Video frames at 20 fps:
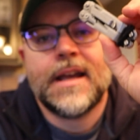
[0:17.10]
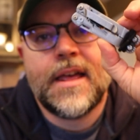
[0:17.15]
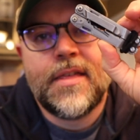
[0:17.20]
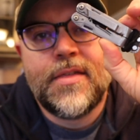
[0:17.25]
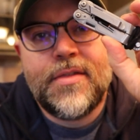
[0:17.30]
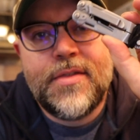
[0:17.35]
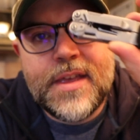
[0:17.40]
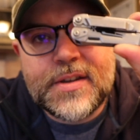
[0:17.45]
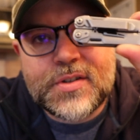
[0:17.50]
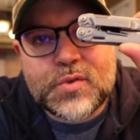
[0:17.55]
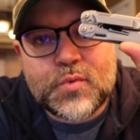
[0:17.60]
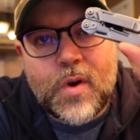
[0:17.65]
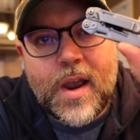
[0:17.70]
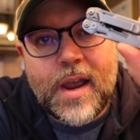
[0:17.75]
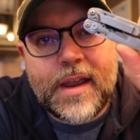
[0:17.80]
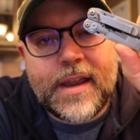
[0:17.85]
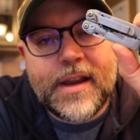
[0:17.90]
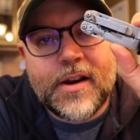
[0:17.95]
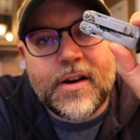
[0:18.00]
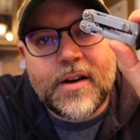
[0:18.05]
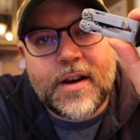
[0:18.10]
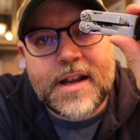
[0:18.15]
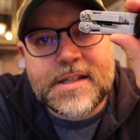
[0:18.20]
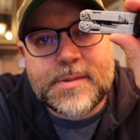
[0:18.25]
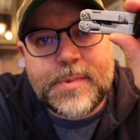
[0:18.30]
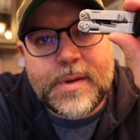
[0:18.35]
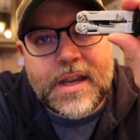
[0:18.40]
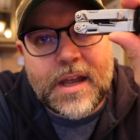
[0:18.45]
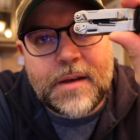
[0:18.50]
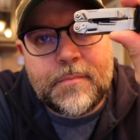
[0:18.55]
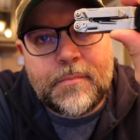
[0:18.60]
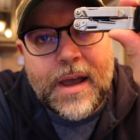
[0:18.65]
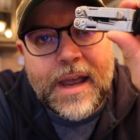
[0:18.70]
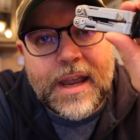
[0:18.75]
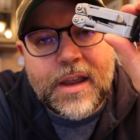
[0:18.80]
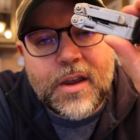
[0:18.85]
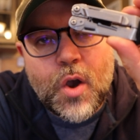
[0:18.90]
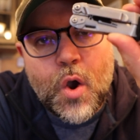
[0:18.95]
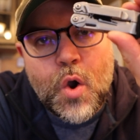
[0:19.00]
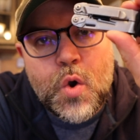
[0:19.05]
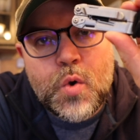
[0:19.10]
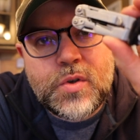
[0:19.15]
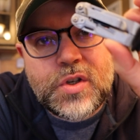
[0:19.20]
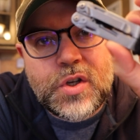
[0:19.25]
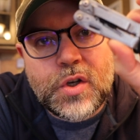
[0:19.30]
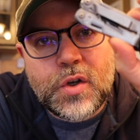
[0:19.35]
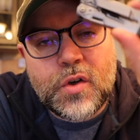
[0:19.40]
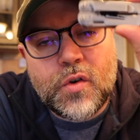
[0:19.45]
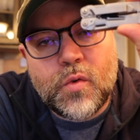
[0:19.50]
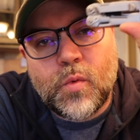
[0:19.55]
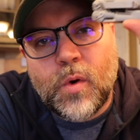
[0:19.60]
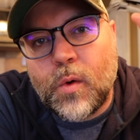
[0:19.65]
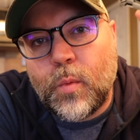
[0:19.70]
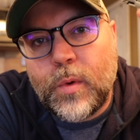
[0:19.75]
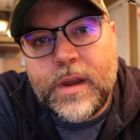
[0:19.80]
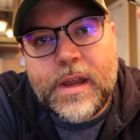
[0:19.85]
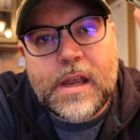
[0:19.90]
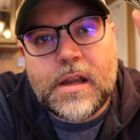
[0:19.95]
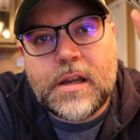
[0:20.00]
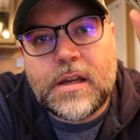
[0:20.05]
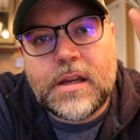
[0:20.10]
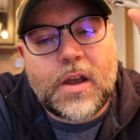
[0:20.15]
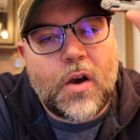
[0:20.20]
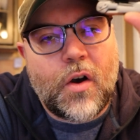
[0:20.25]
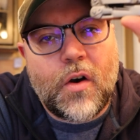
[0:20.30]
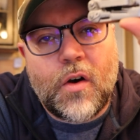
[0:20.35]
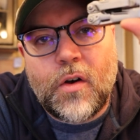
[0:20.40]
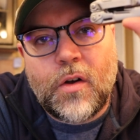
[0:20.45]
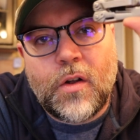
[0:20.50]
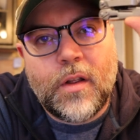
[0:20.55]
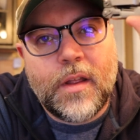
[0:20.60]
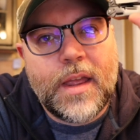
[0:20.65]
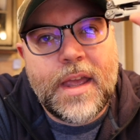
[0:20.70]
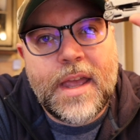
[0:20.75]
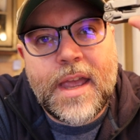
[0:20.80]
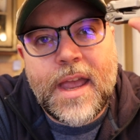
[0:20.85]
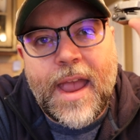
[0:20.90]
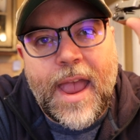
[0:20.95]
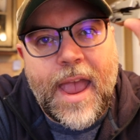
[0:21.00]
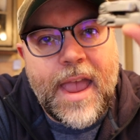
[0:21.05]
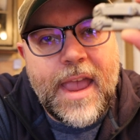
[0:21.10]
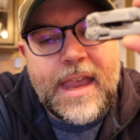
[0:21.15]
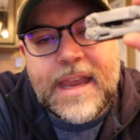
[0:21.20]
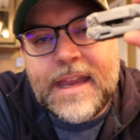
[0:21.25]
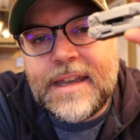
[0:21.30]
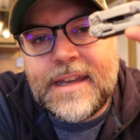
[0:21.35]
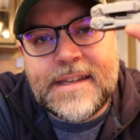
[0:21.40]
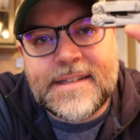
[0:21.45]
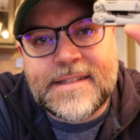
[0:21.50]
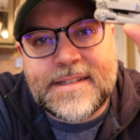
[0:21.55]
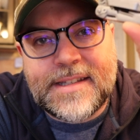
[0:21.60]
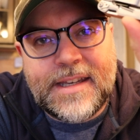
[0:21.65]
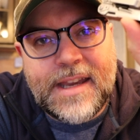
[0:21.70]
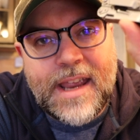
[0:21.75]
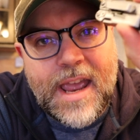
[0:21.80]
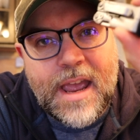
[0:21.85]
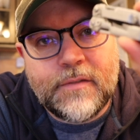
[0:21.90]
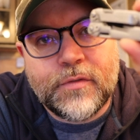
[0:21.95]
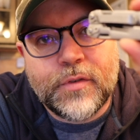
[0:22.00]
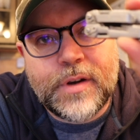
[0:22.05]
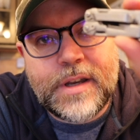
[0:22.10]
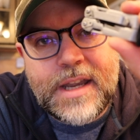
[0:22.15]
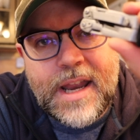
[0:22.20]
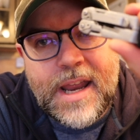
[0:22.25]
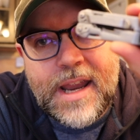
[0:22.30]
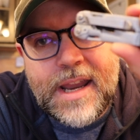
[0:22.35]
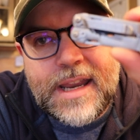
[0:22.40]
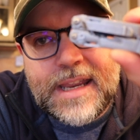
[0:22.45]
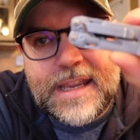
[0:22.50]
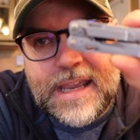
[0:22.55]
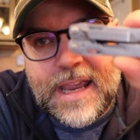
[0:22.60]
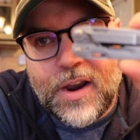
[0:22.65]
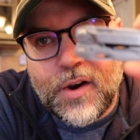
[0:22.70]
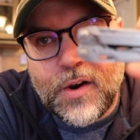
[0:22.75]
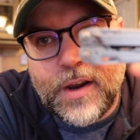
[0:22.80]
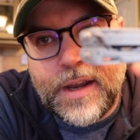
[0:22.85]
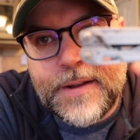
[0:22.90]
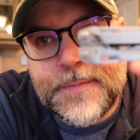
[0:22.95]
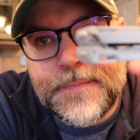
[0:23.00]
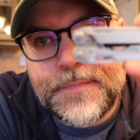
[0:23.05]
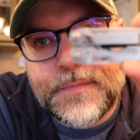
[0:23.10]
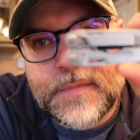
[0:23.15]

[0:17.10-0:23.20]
This right here has become my go-to, what we call EDC, everyday carry.